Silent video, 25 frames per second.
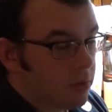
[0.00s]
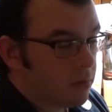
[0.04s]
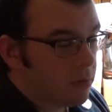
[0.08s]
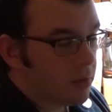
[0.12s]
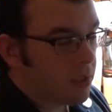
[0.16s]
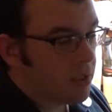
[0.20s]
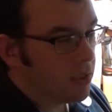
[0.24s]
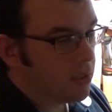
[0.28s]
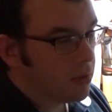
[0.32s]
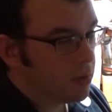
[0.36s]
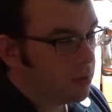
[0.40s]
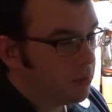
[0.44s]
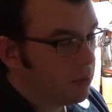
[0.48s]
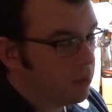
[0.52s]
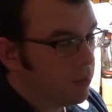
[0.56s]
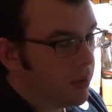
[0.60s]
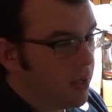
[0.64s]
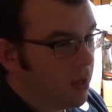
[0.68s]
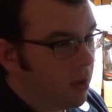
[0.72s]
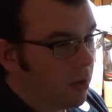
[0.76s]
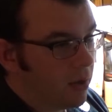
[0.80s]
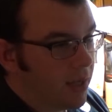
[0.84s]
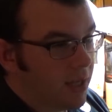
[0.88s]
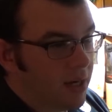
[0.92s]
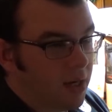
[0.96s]
well, we
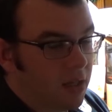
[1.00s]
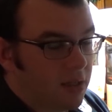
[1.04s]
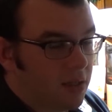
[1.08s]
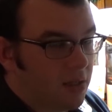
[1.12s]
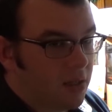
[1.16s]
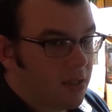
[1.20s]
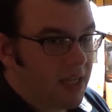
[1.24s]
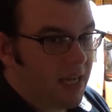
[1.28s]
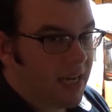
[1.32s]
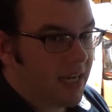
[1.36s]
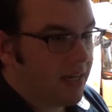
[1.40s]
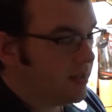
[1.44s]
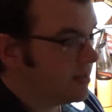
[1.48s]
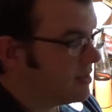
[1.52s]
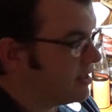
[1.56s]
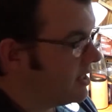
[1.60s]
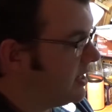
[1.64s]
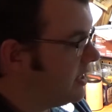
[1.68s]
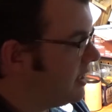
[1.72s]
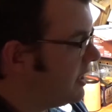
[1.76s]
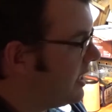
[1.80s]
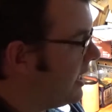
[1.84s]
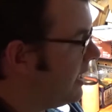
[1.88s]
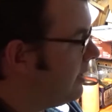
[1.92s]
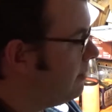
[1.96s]
all get a little lax
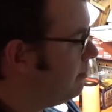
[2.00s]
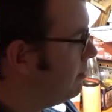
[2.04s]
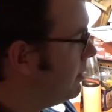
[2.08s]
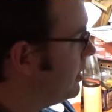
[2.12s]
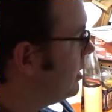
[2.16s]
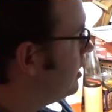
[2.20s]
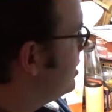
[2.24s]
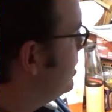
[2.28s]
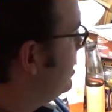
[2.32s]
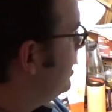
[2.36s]
on that, but